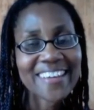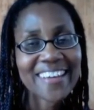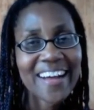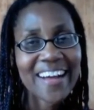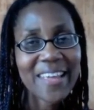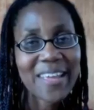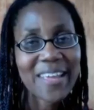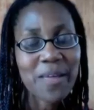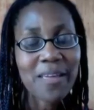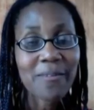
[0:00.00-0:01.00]
I
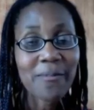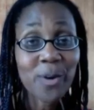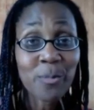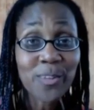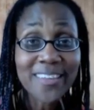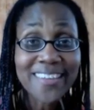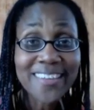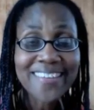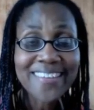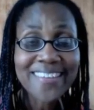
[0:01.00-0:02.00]
am a
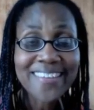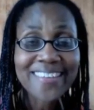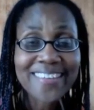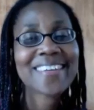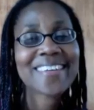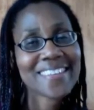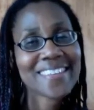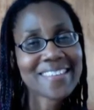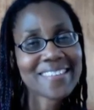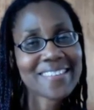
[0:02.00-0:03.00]
formerly
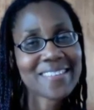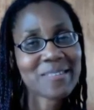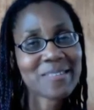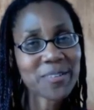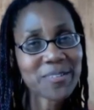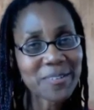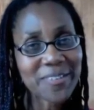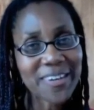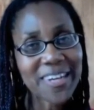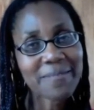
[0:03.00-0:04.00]
licensed
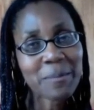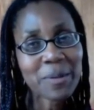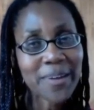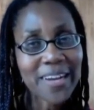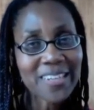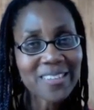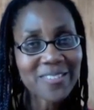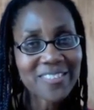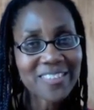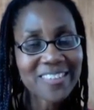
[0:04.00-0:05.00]
board-certified family practice
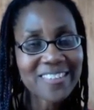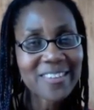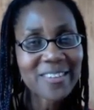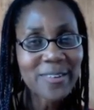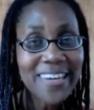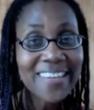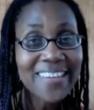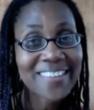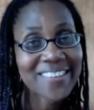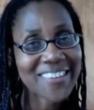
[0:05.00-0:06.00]
physician trained
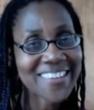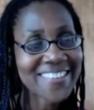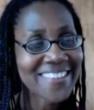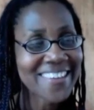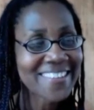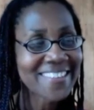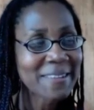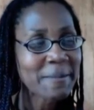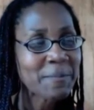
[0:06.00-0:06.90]
in the United States.